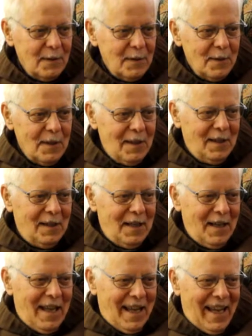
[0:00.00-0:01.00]
down with the
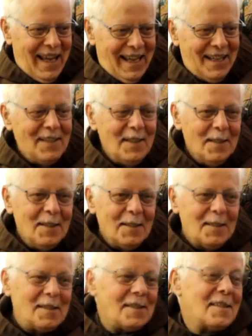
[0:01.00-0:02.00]
Franciscans.
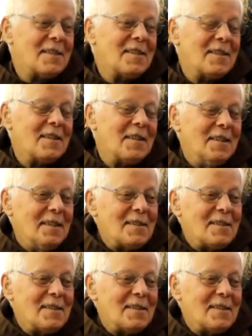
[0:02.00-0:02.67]
yes, this is,